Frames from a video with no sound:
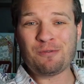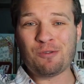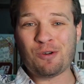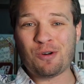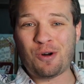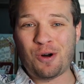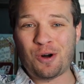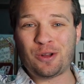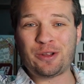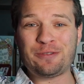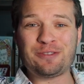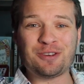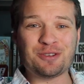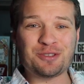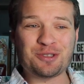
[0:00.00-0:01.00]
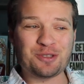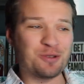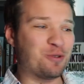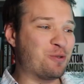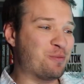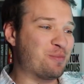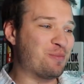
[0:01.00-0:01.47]
for all of your
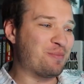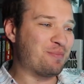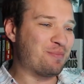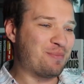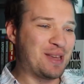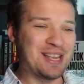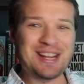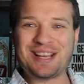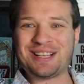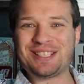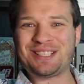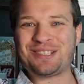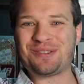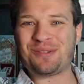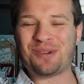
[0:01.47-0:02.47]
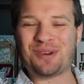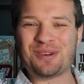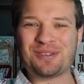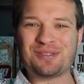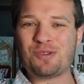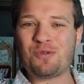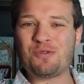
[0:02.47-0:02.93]
Zoom meetings
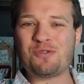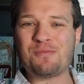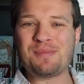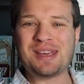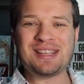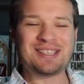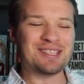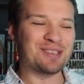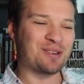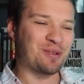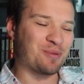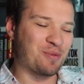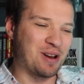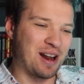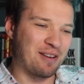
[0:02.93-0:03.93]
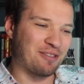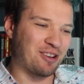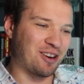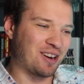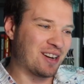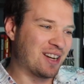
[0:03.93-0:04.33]
or Google Meets or whatever.